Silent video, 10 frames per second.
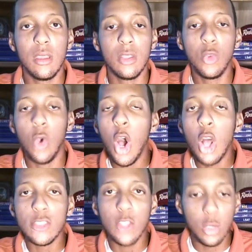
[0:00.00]
You
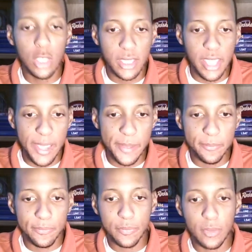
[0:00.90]
also look at
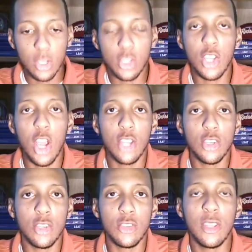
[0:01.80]
the
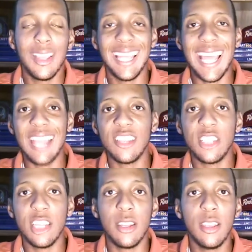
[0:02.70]
Chargers last
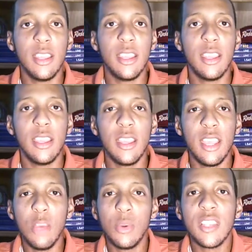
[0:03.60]
year,
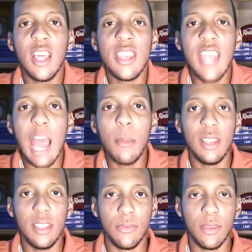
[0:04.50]
and it was an
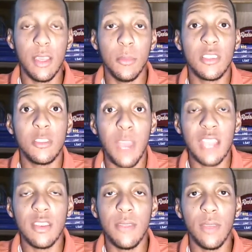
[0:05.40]
anomaly for them,
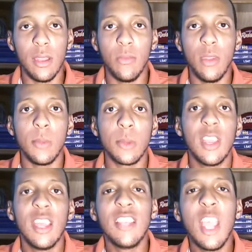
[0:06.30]
especially Phillip Rivers.
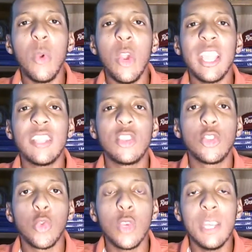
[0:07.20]
They were
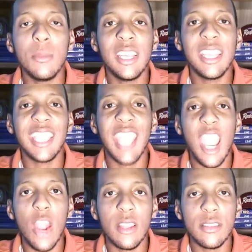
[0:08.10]
extremely
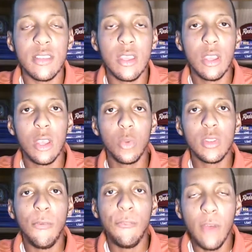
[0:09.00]
careless
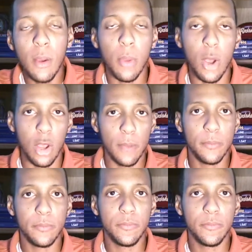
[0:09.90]
with the football.